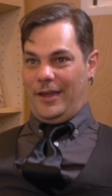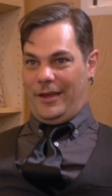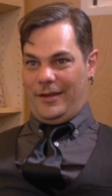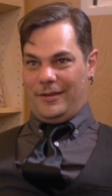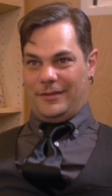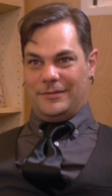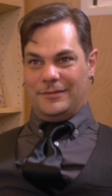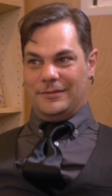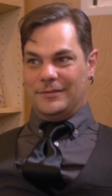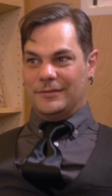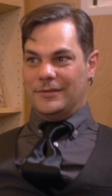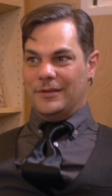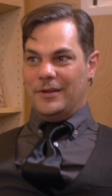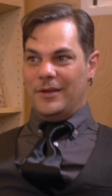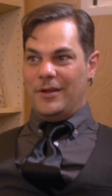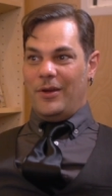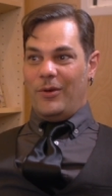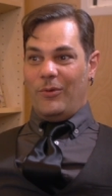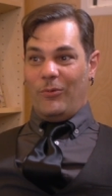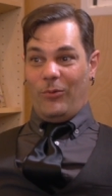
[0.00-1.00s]
met me?
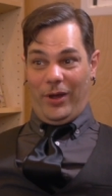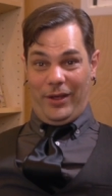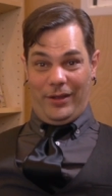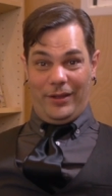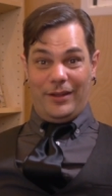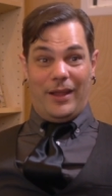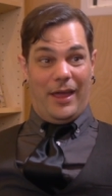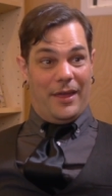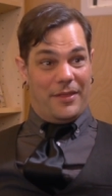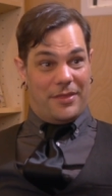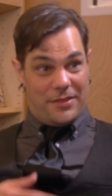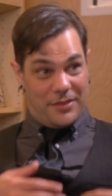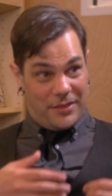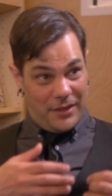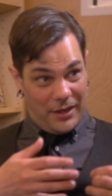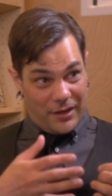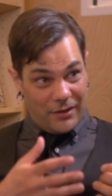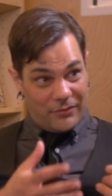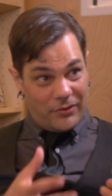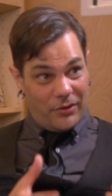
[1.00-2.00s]
Well, I
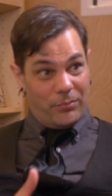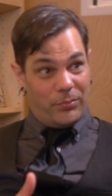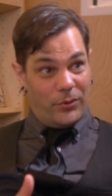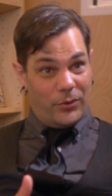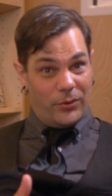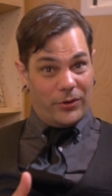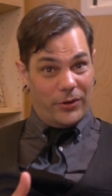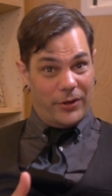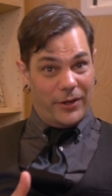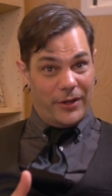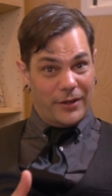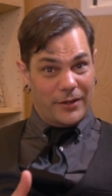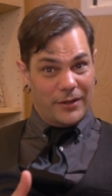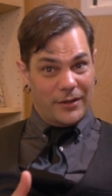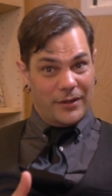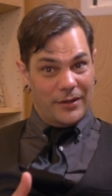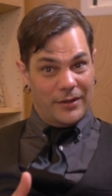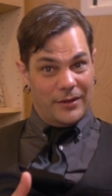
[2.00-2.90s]
think of a boy,